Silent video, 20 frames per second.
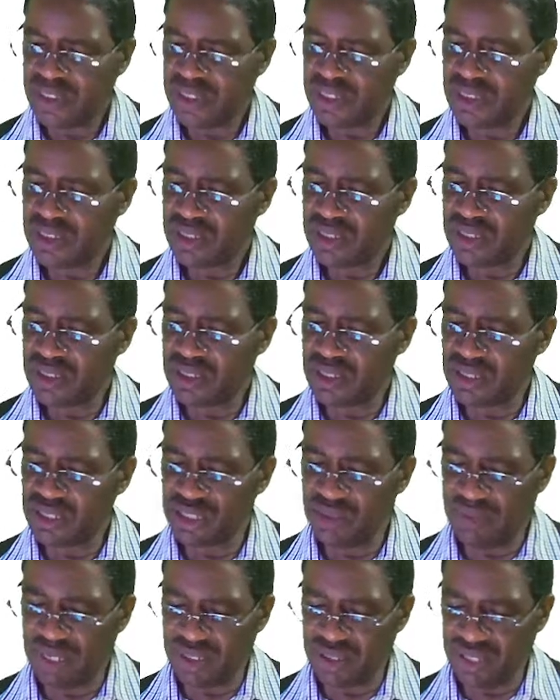This is the same
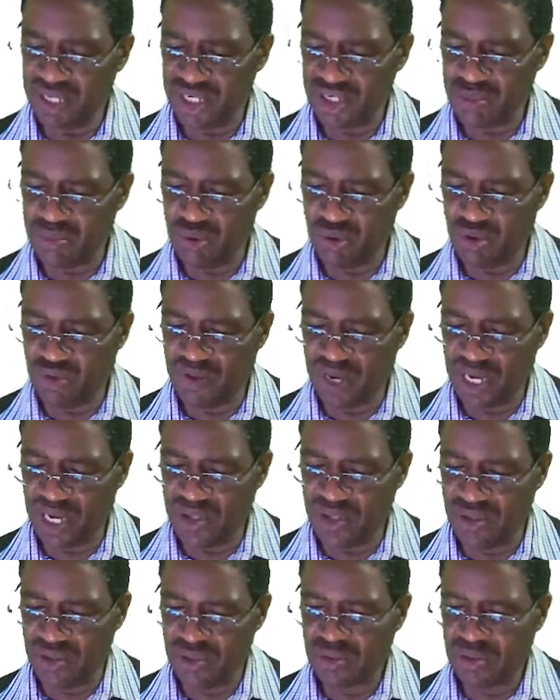as net book
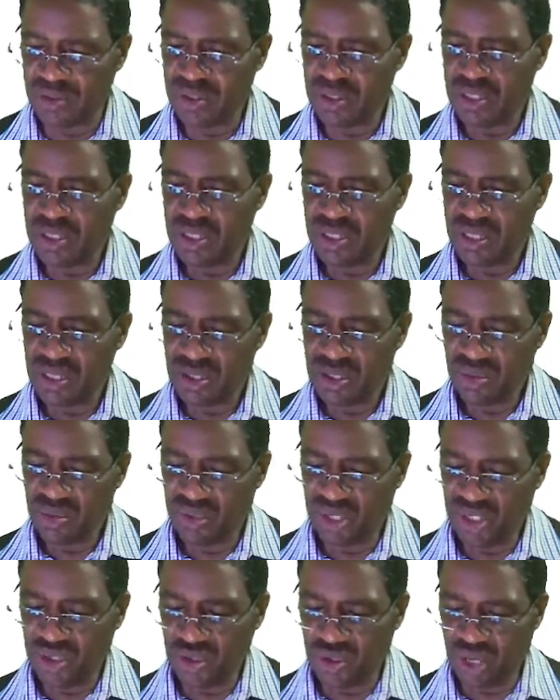value. We
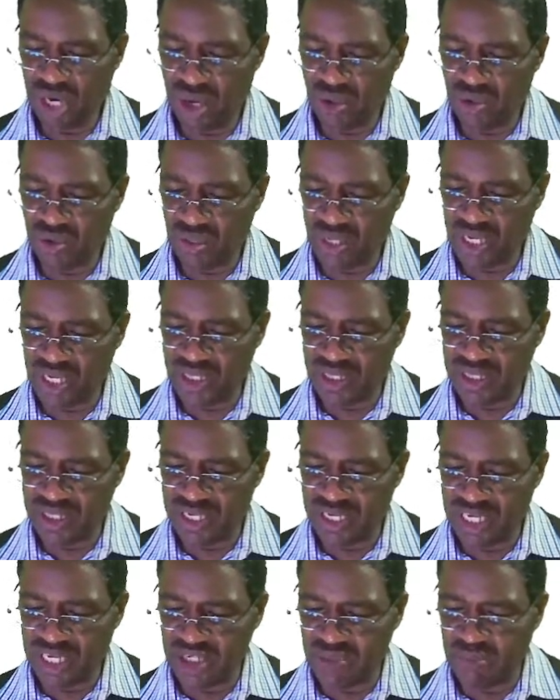know how to get the
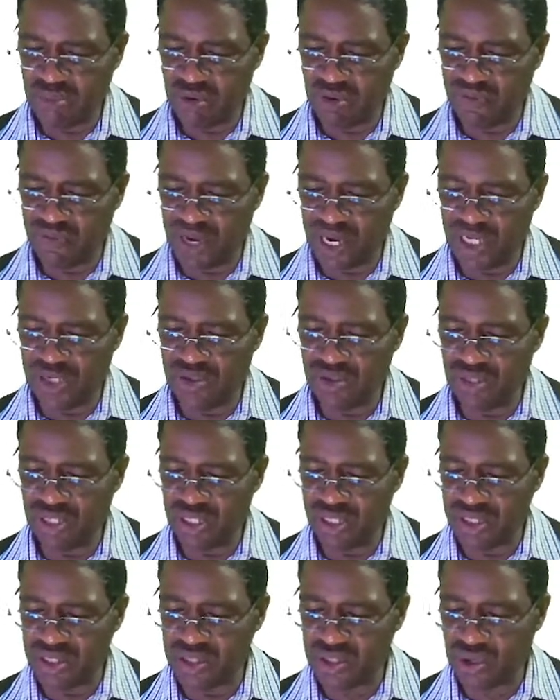net book value. It
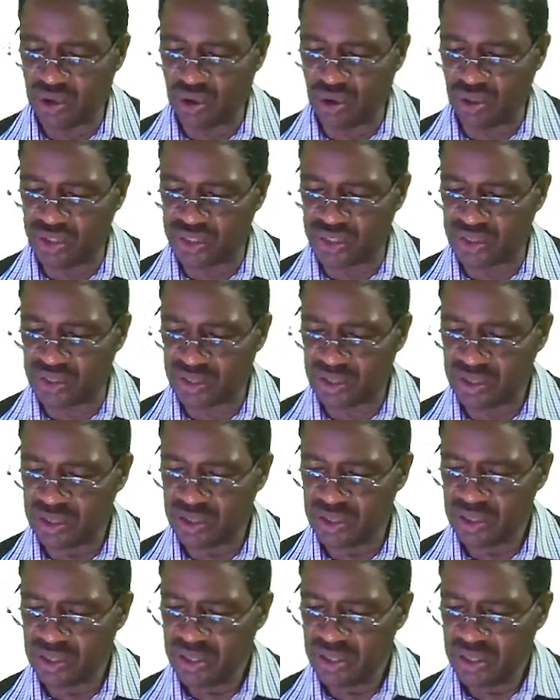is cost
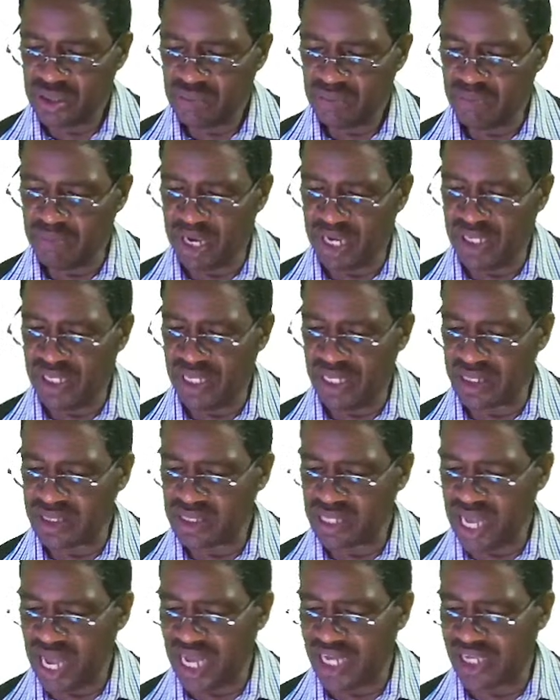minus
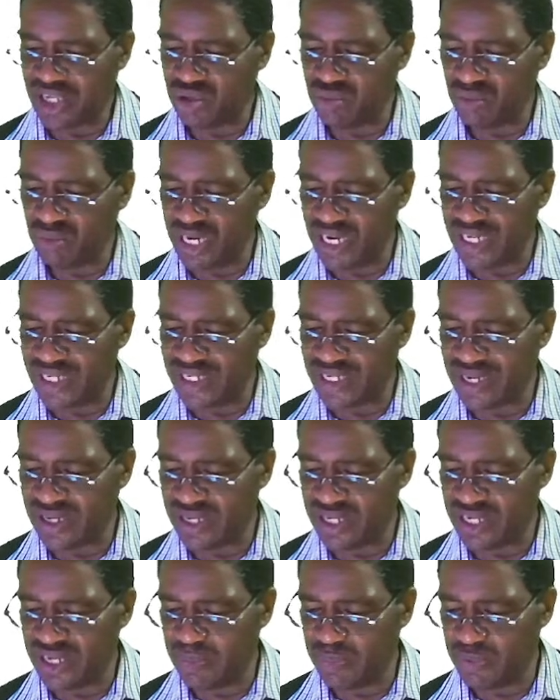accumulated
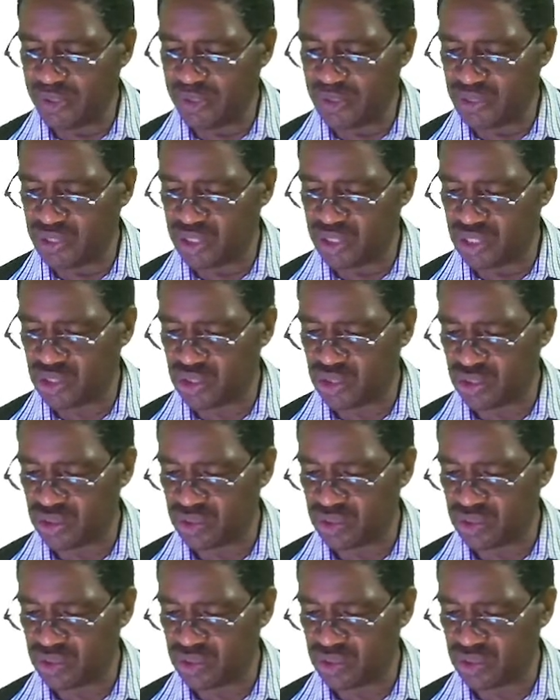depreciation.